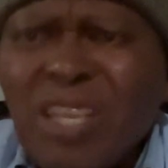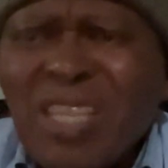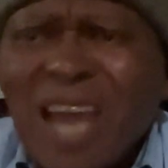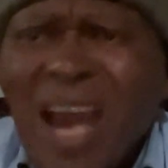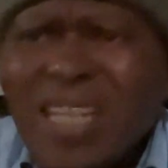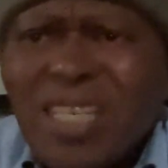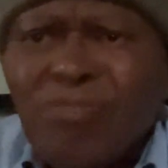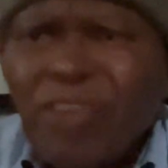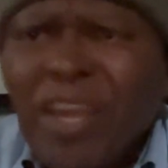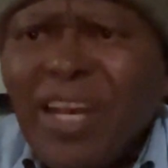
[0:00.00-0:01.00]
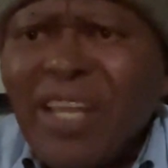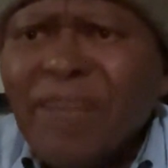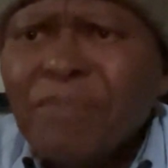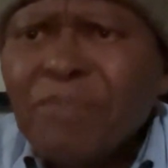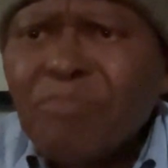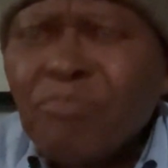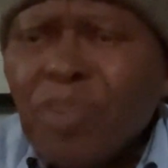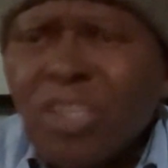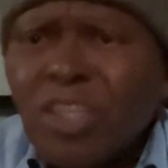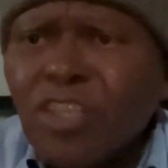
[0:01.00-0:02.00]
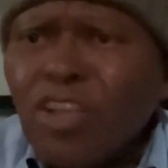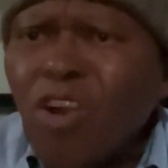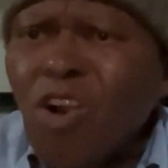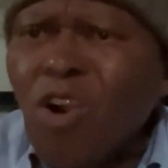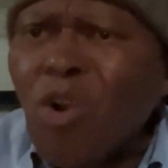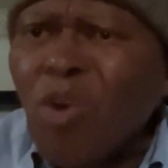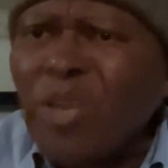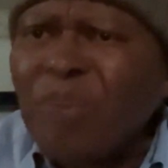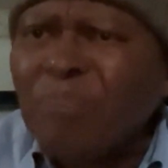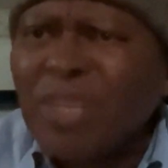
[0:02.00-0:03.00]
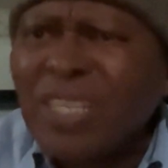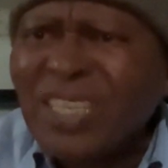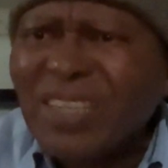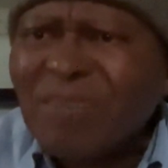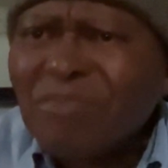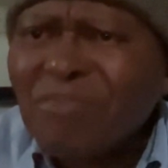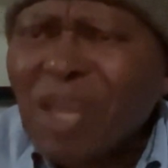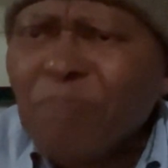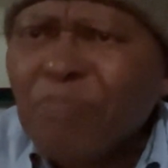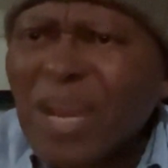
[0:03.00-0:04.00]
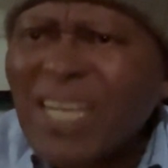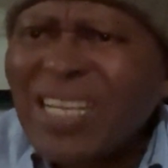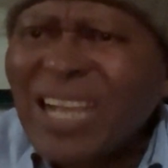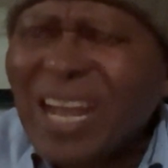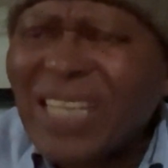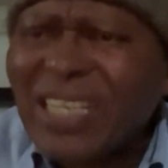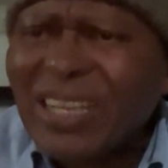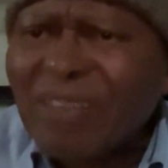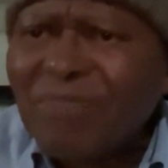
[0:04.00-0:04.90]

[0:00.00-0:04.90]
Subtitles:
The heart is failing because it's slow in beating, a bradycardia.